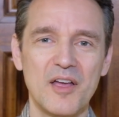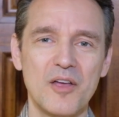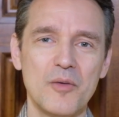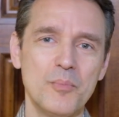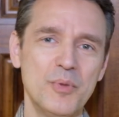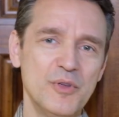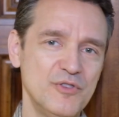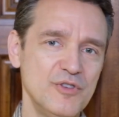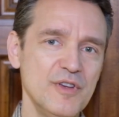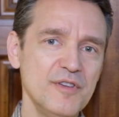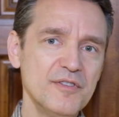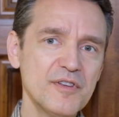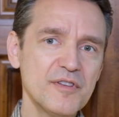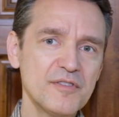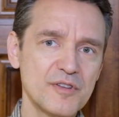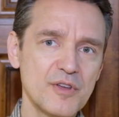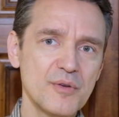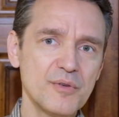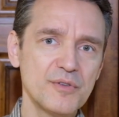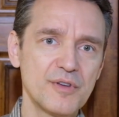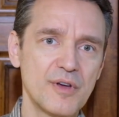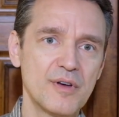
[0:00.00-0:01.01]
But Jesus
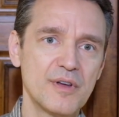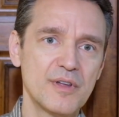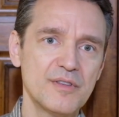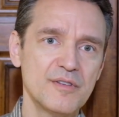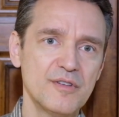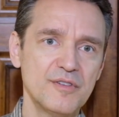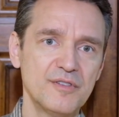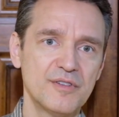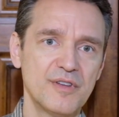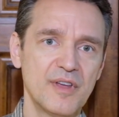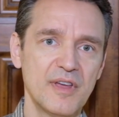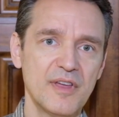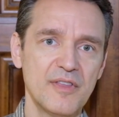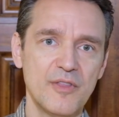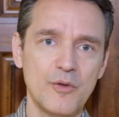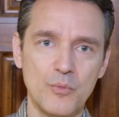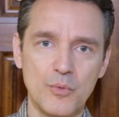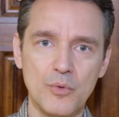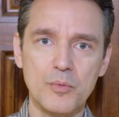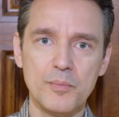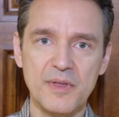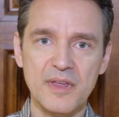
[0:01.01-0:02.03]
goes on to say
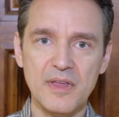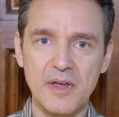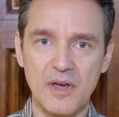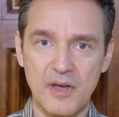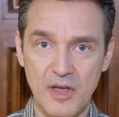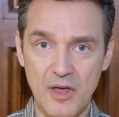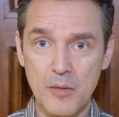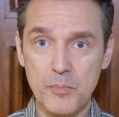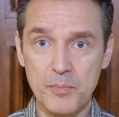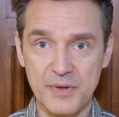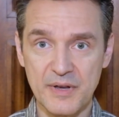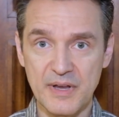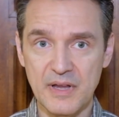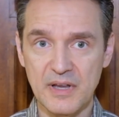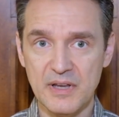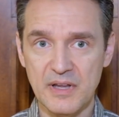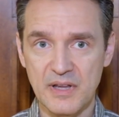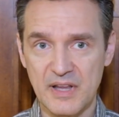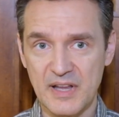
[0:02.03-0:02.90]
that we'll be accompanied